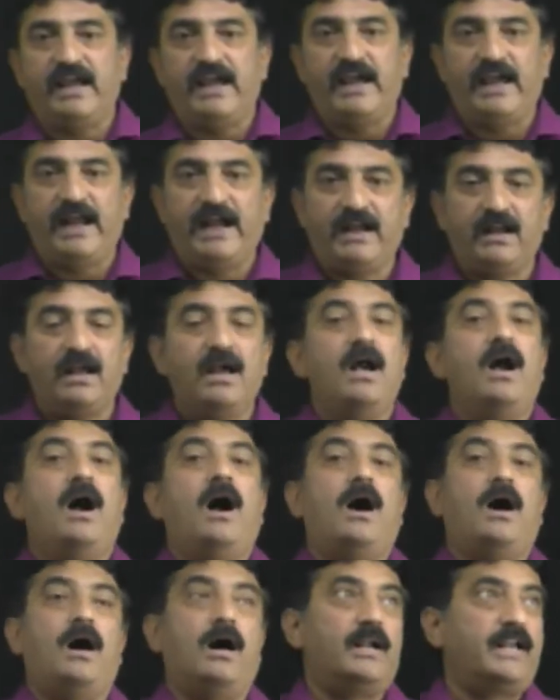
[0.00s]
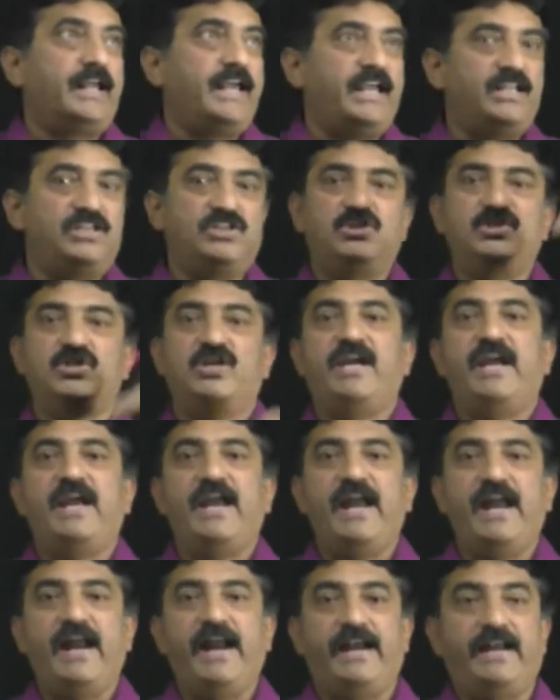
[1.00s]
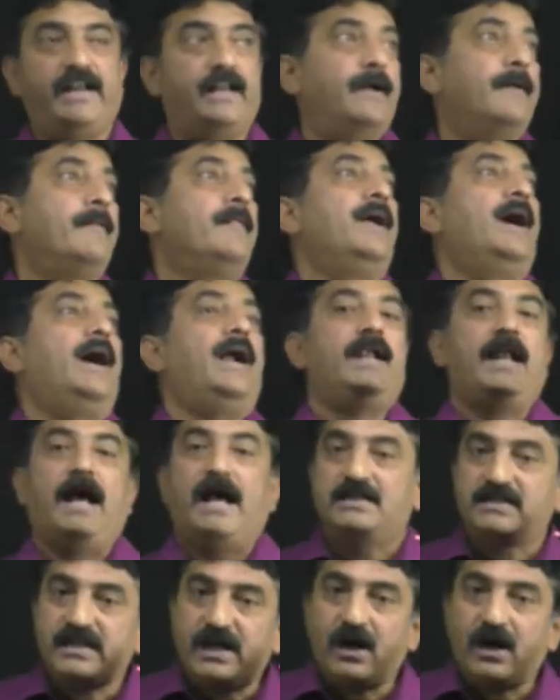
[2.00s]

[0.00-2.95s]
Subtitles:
gate or H gate. And as